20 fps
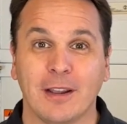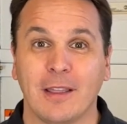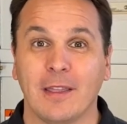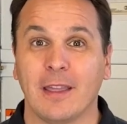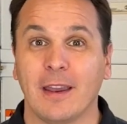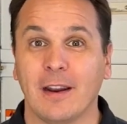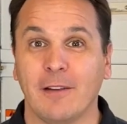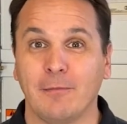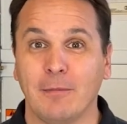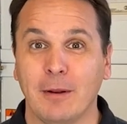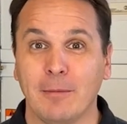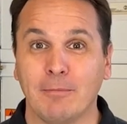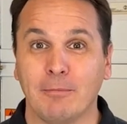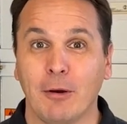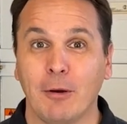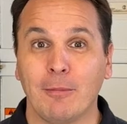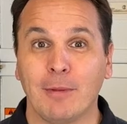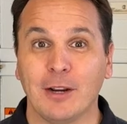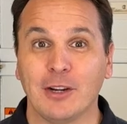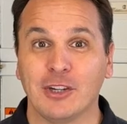that have been
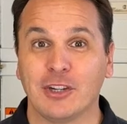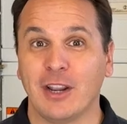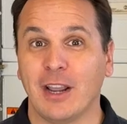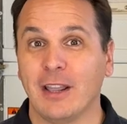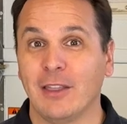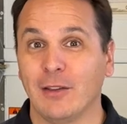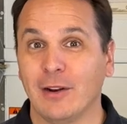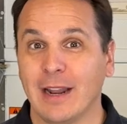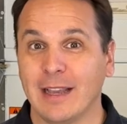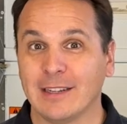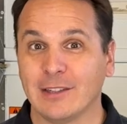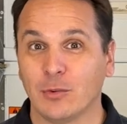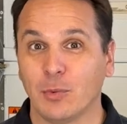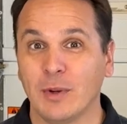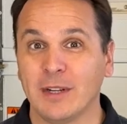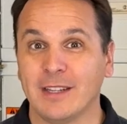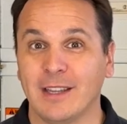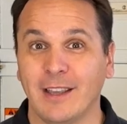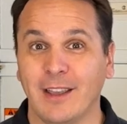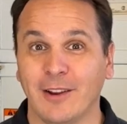published in the last
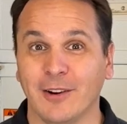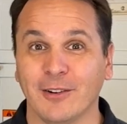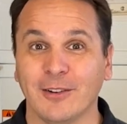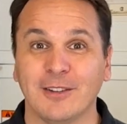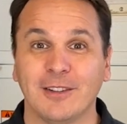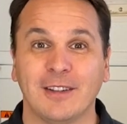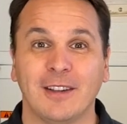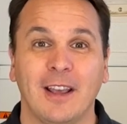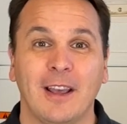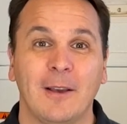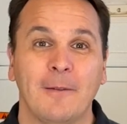20 years